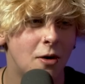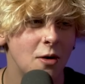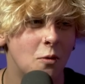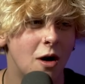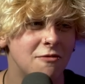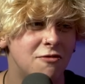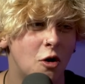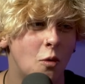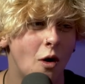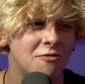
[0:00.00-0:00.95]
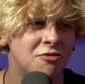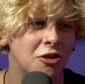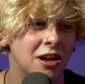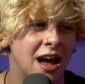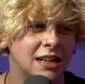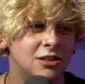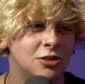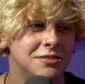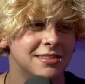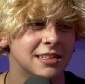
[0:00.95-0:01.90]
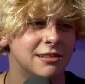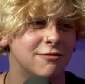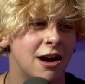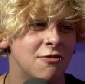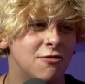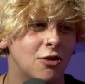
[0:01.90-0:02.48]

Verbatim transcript: point one four one four nine two six five